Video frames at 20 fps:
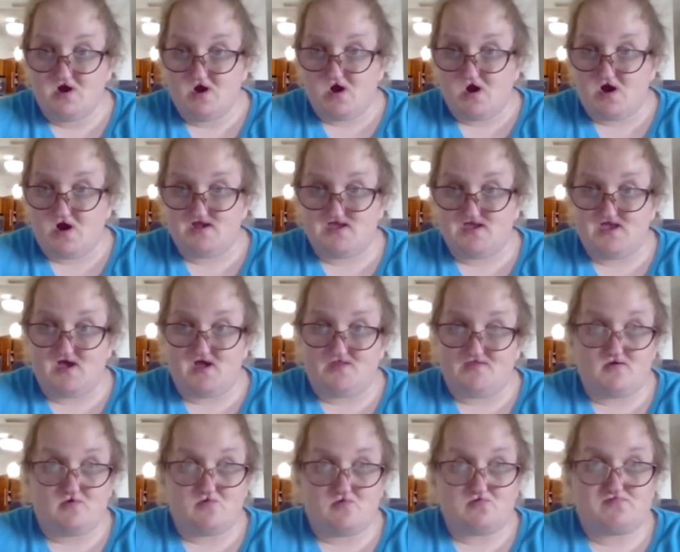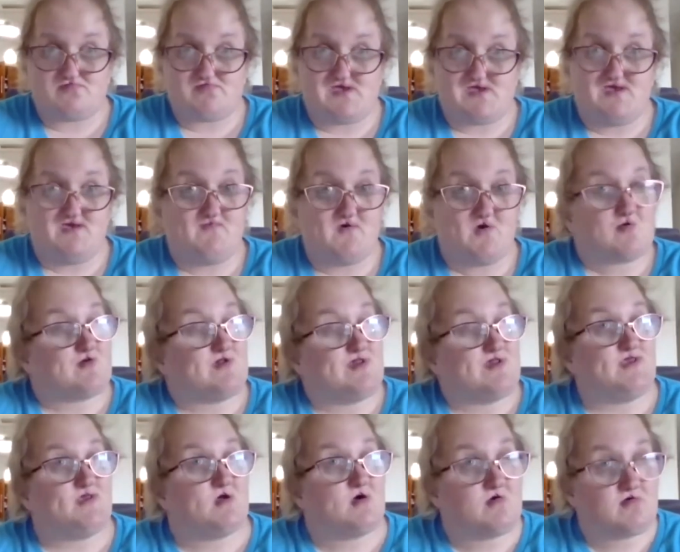Again, there's a
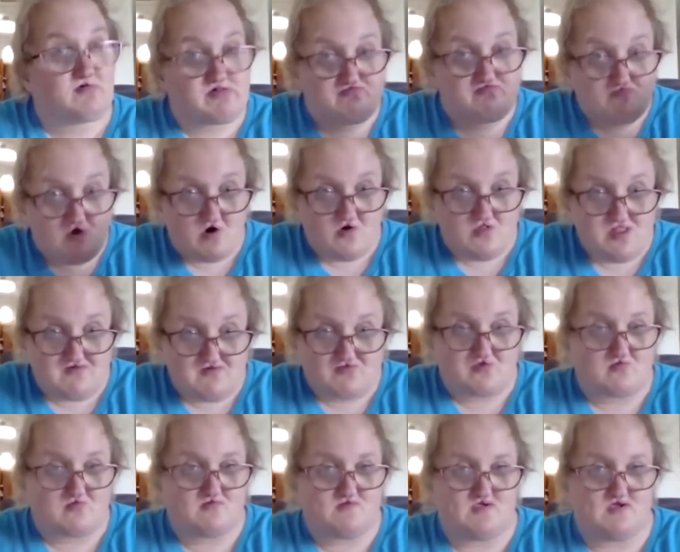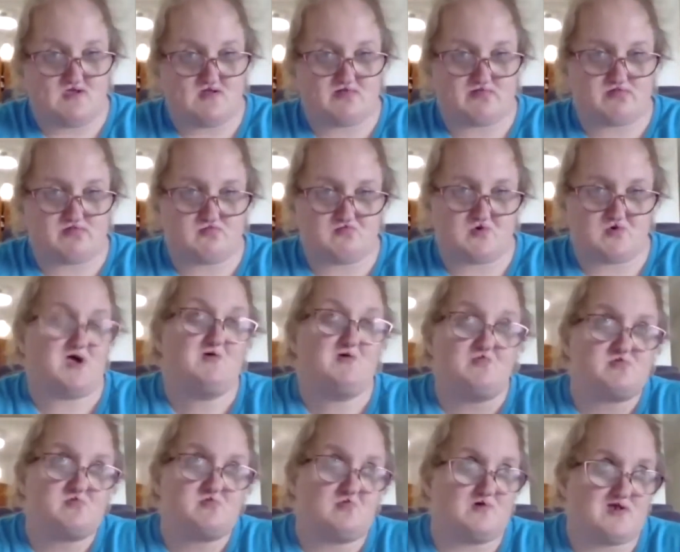very small number of things when I
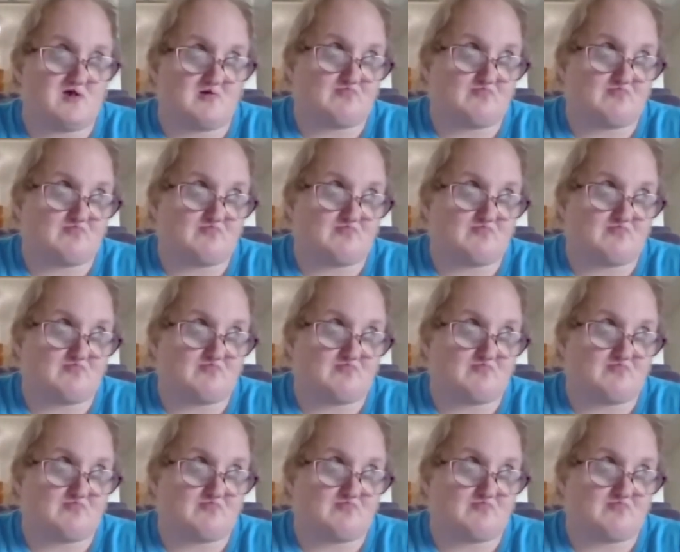was growing up,